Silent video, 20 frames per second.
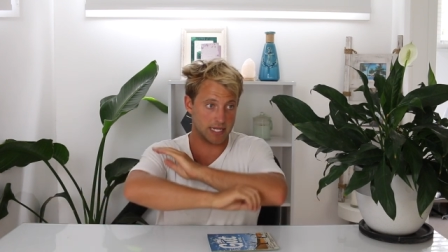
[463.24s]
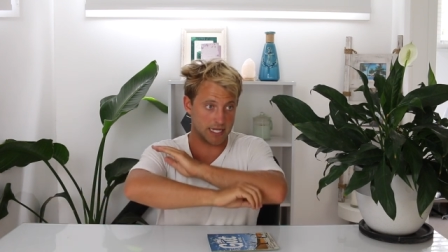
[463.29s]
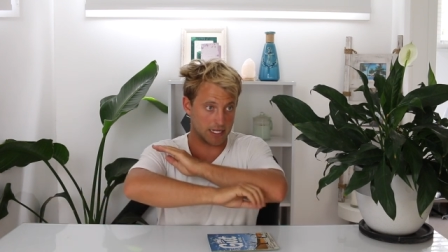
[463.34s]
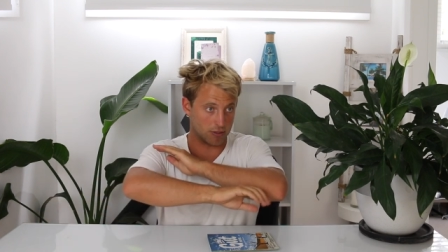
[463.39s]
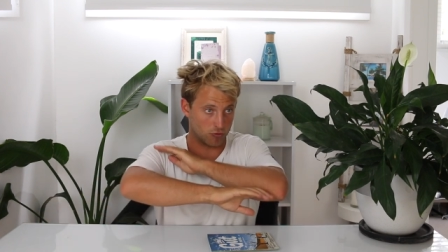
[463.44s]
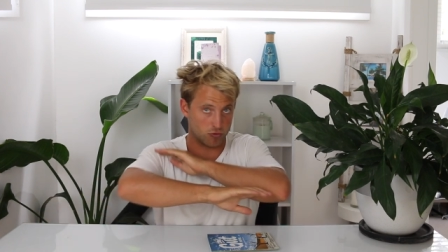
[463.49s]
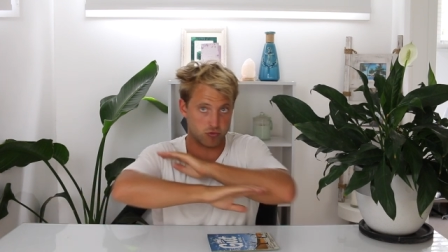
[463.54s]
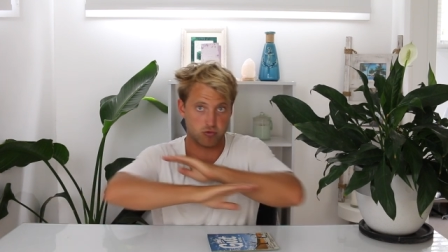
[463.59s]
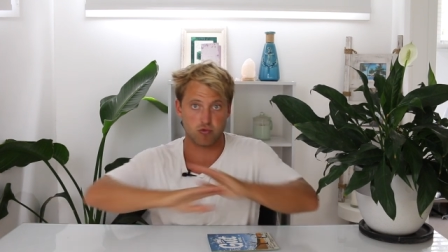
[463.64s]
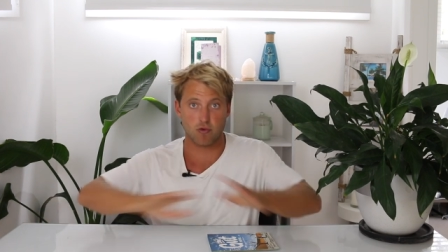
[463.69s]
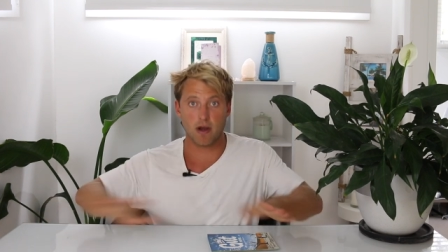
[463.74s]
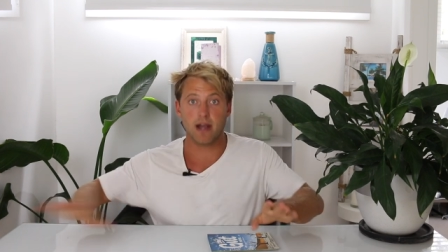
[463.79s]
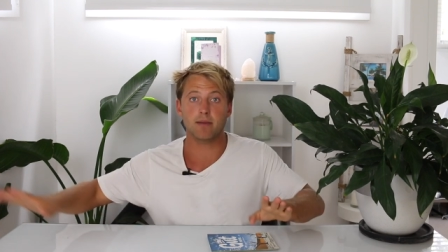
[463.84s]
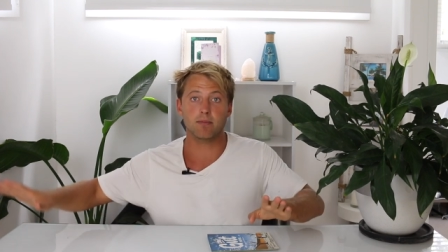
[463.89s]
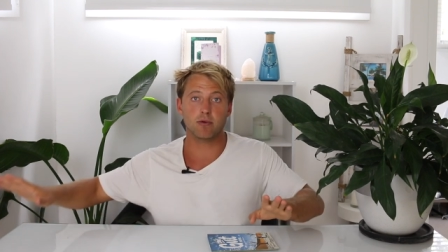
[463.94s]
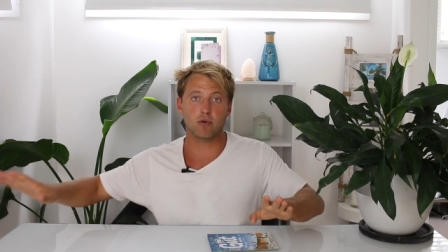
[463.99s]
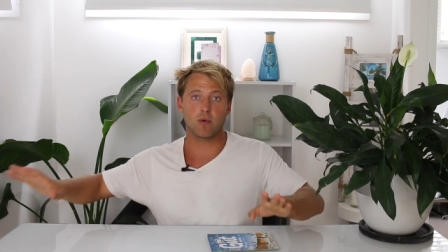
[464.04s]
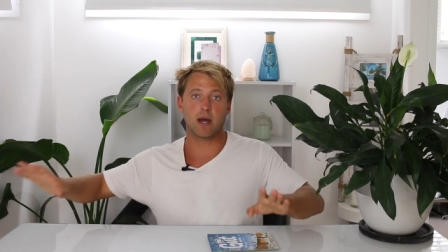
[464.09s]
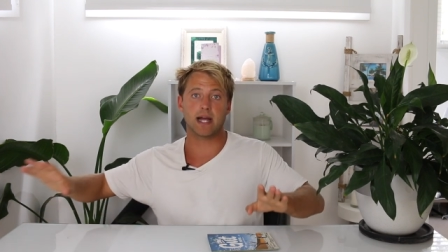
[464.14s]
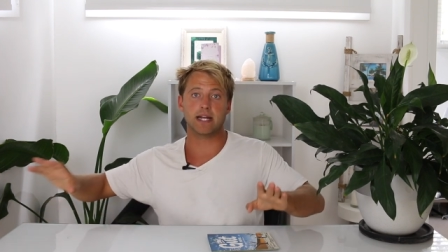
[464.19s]

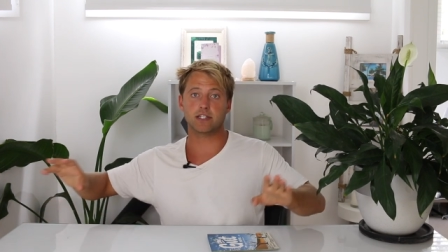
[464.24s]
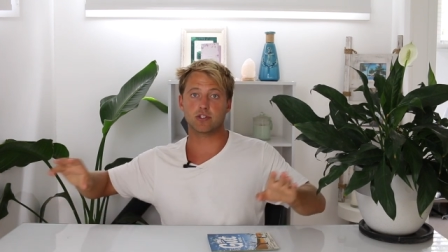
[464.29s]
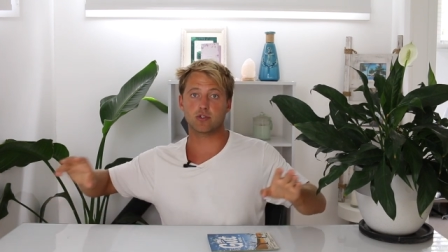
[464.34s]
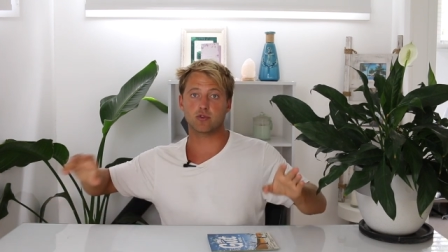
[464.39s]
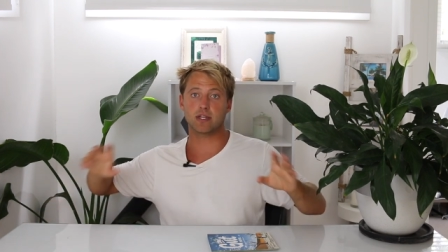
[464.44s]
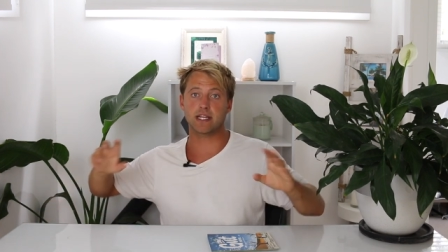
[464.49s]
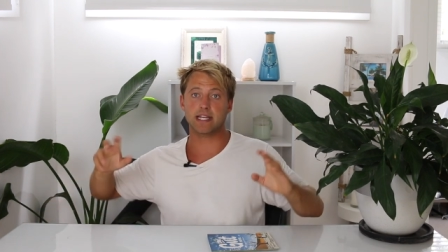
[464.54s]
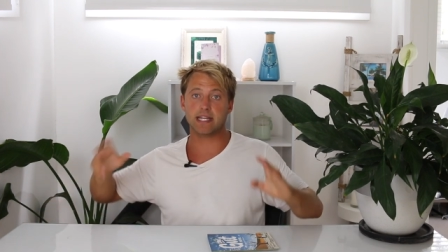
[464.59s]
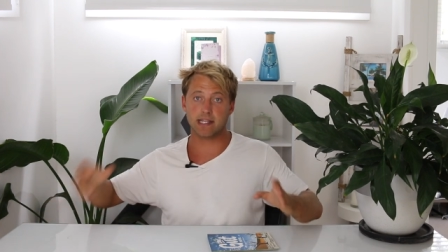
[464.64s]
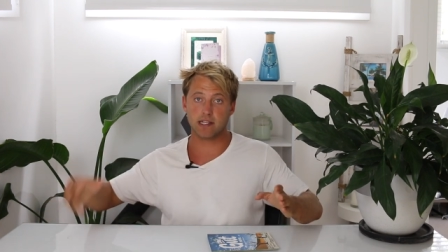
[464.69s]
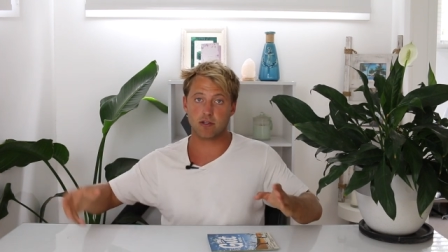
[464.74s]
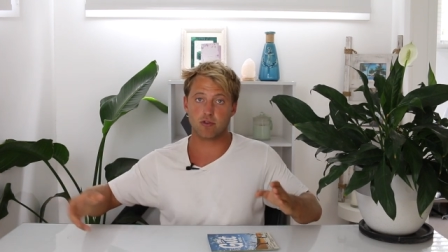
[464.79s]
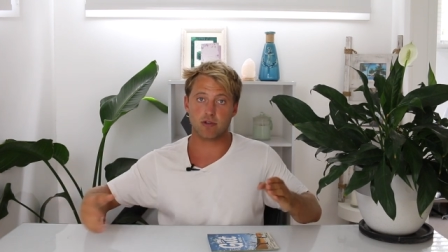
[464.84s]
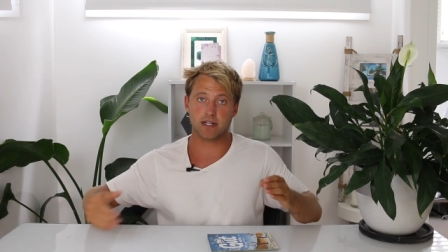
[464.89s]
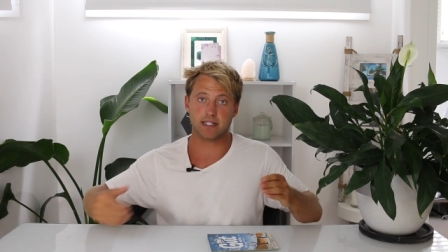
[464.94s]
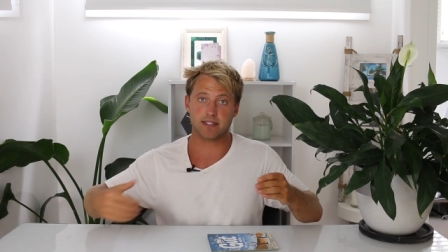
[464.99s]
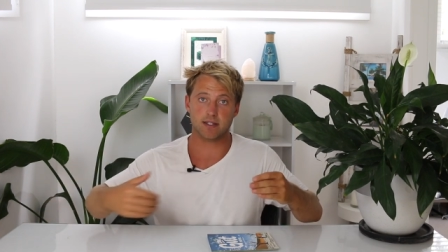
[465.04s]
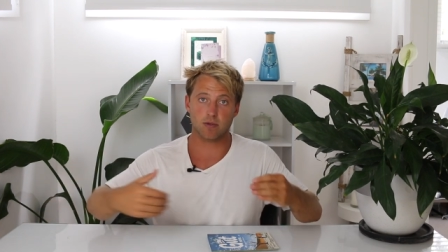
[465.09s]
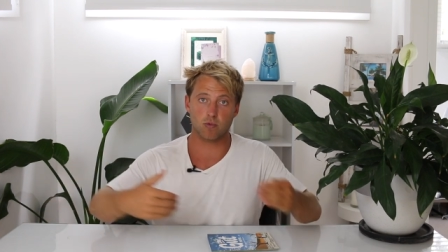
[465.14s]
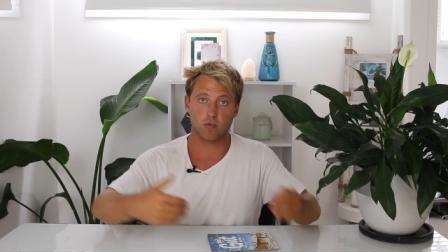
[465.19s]
incredible way to
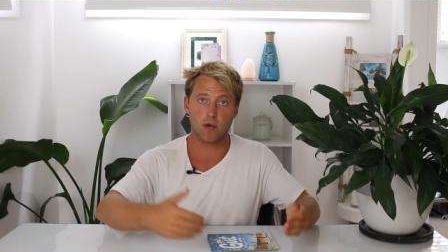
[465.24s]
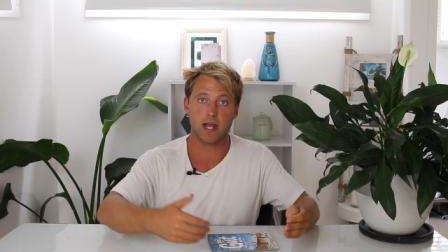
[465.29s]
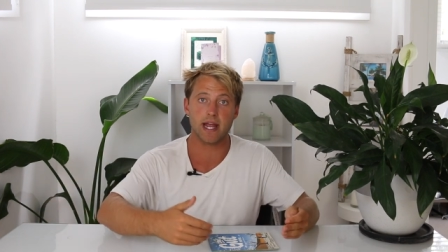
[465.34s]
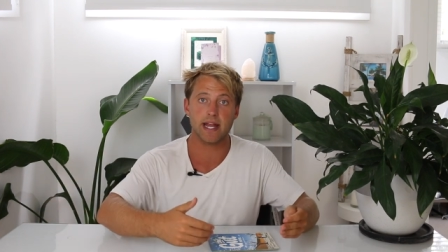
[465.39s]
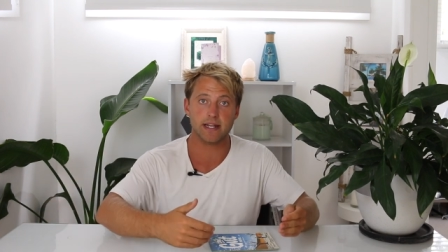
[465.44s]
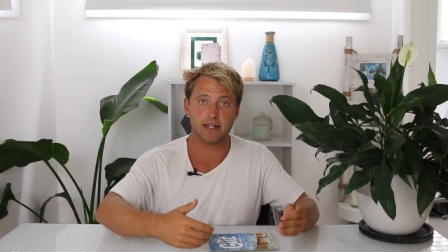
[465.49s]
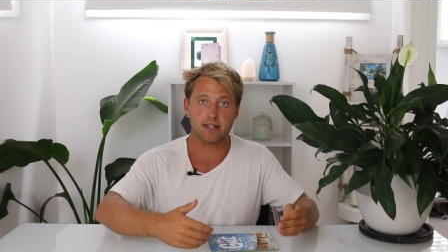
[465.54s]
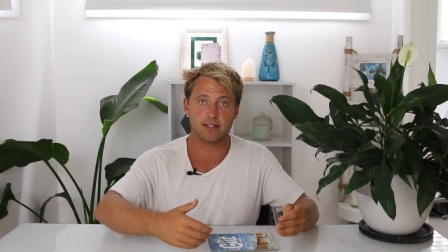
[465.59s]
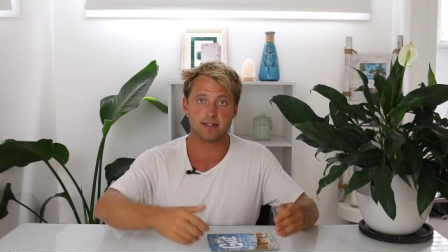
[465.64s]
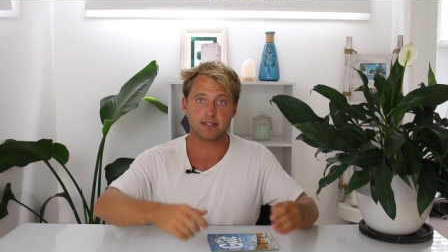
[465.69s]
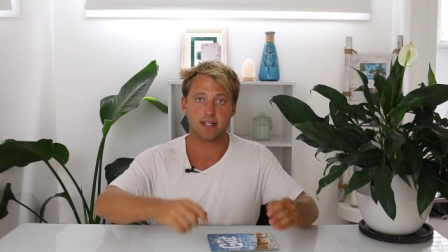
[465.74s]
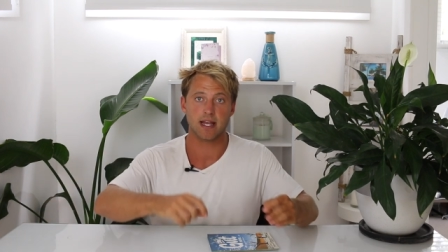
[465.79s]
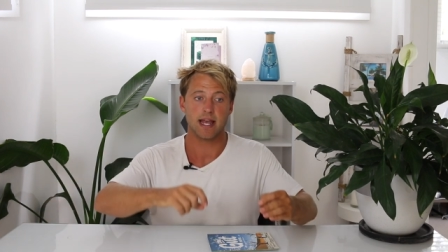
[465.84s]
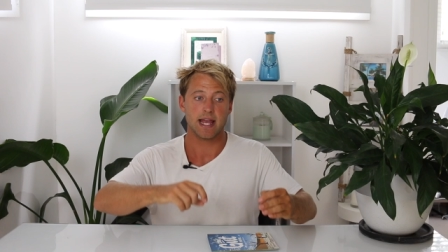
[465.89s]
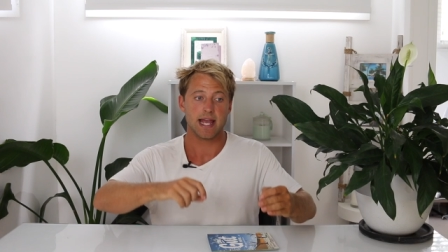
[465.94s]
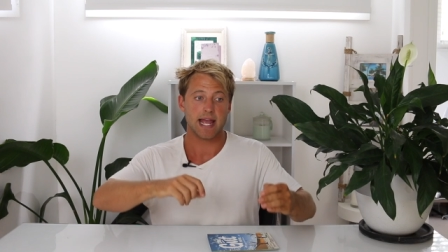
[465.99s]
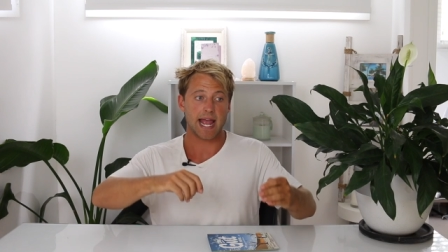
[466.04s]
increase awareness